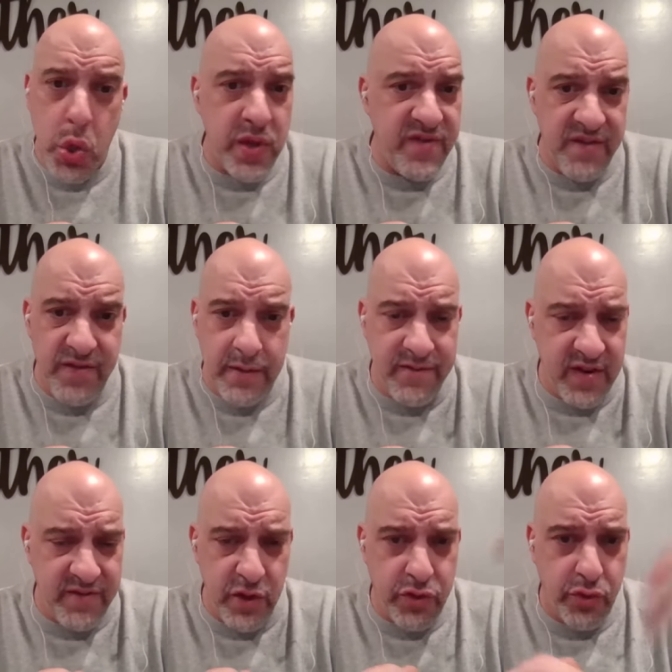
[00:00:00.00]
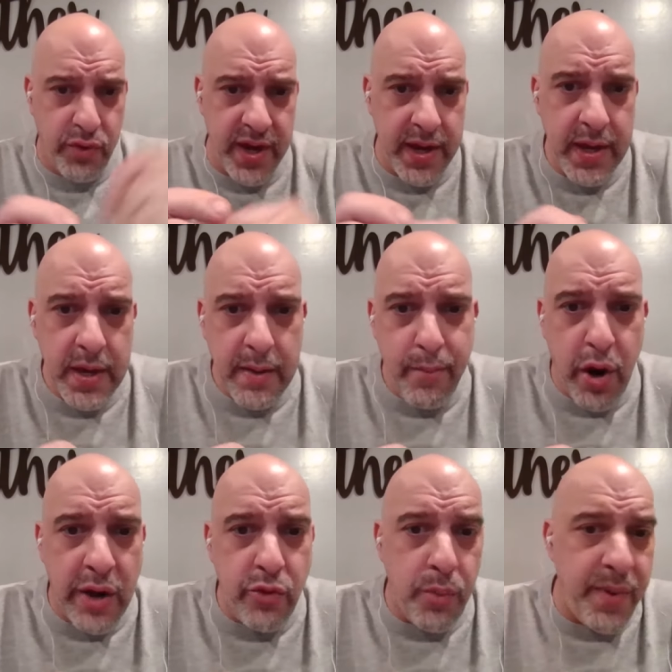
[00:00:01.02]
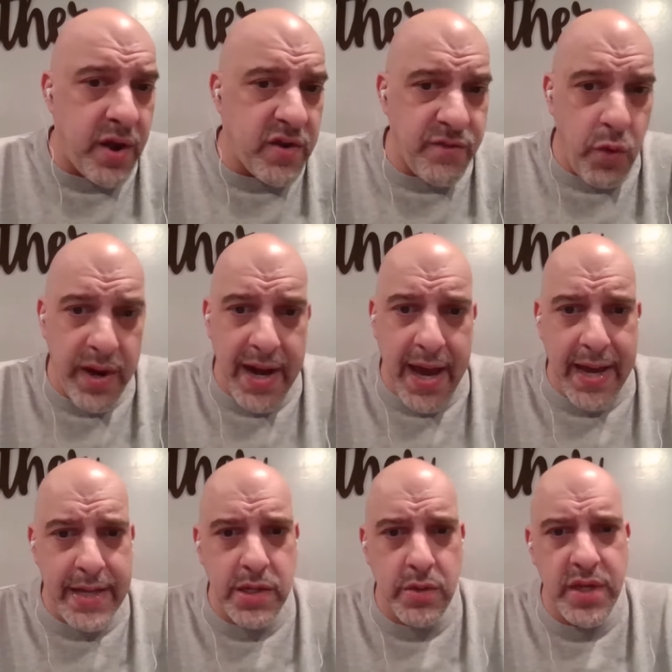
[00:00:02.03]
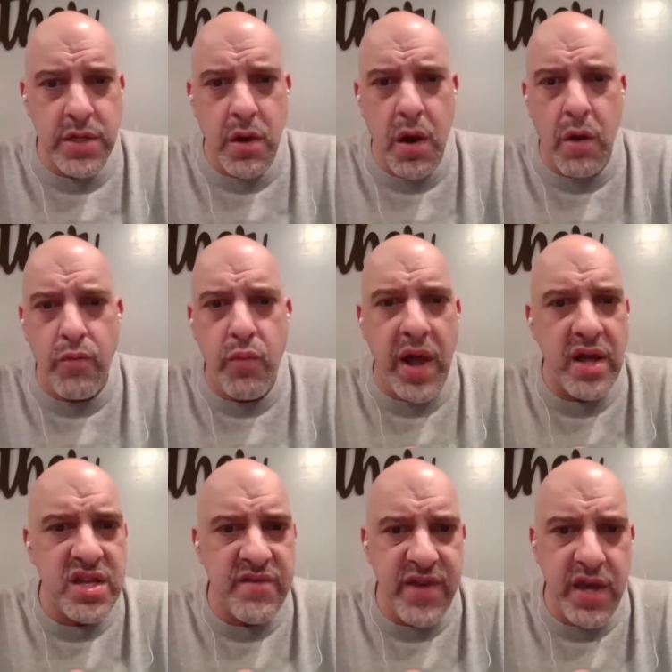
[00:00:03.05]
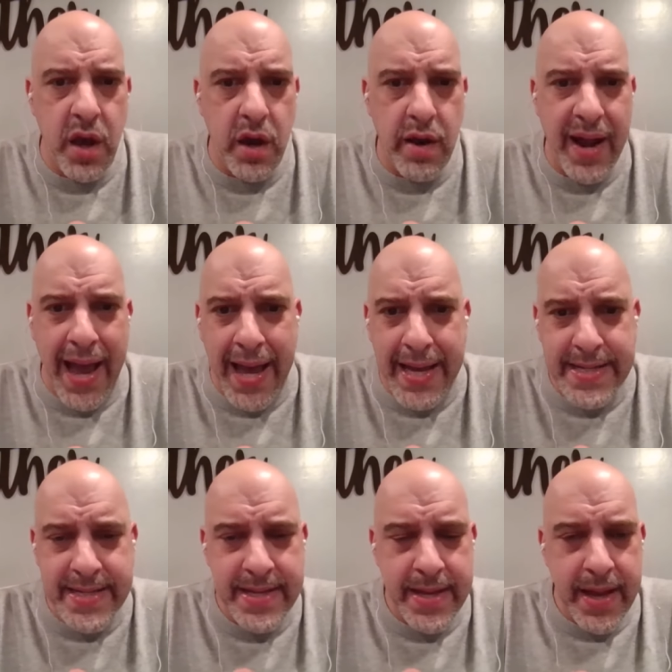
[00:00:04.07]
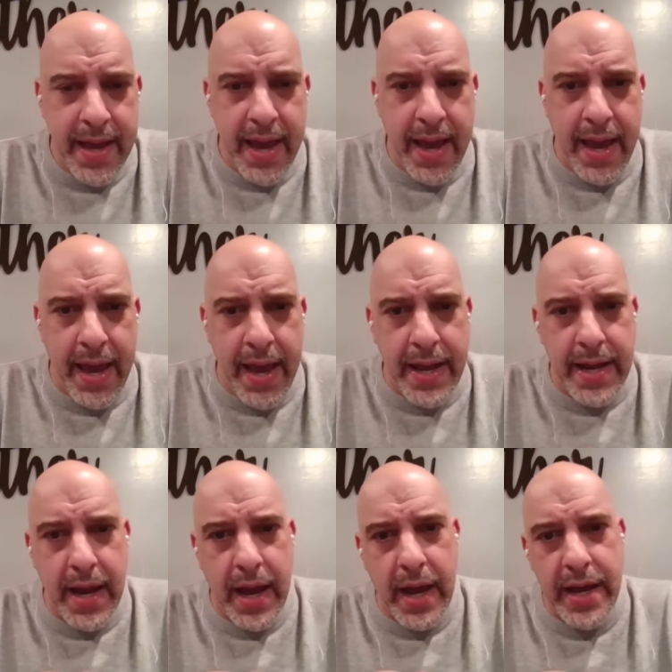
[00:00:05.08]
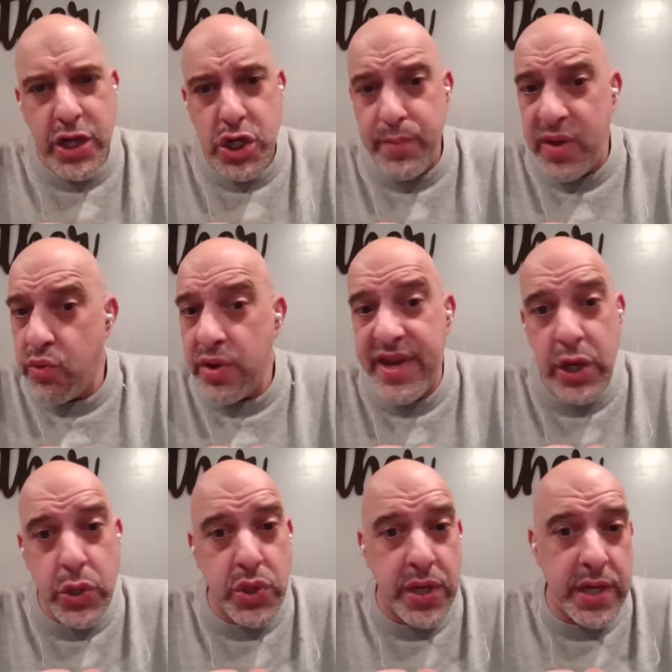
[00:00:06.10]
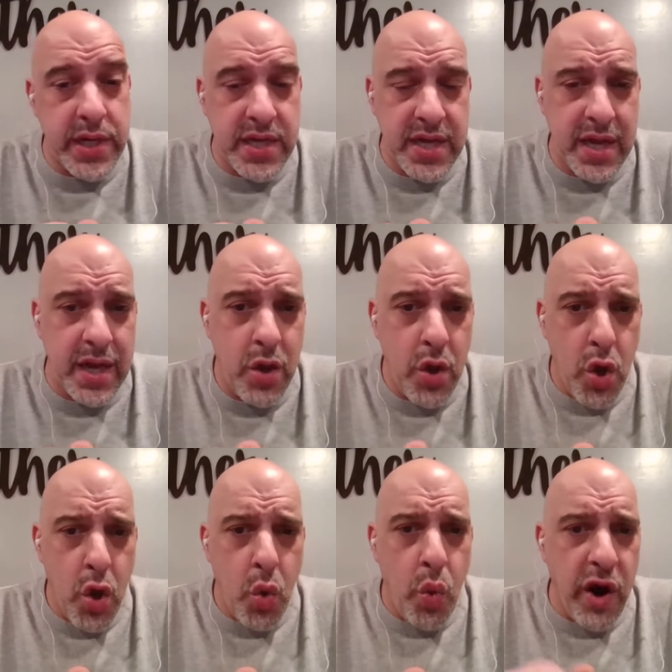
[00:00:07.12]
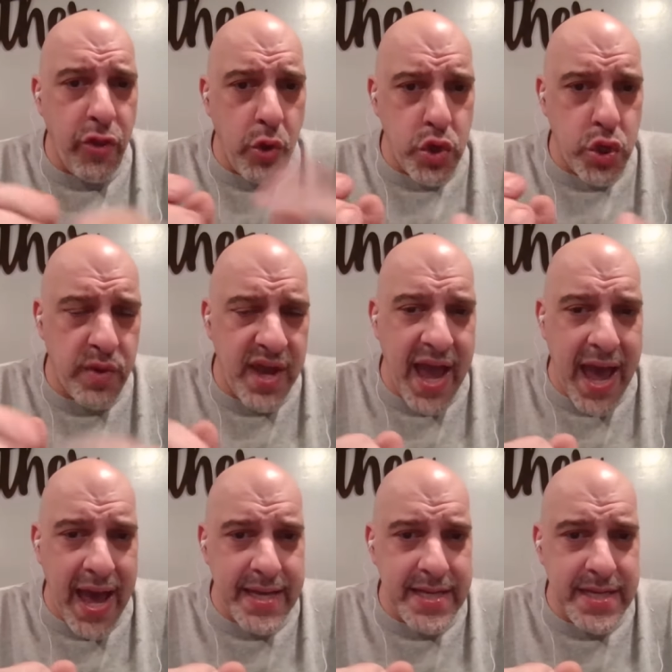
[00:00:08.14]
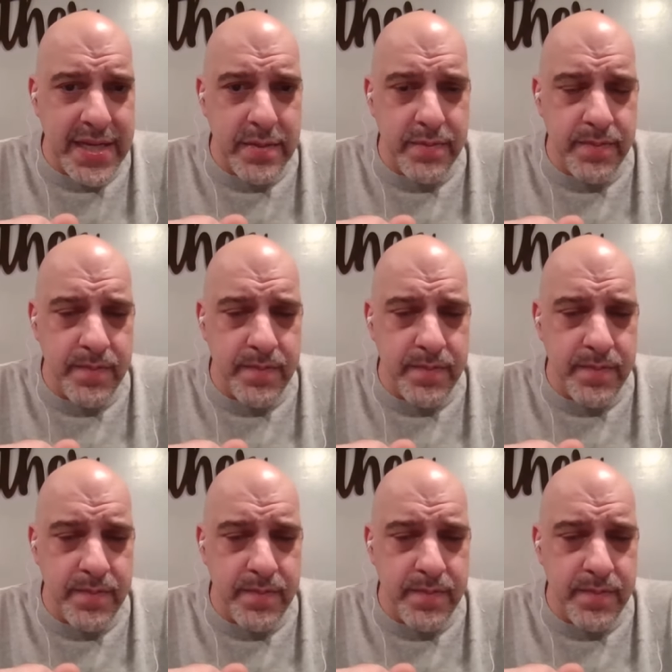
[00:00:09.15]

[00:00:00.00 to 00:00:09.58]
only 50, 53. Marty Robert's 49. So these are all relatively younger guys, and uh, it should be really interesting to see where those three guys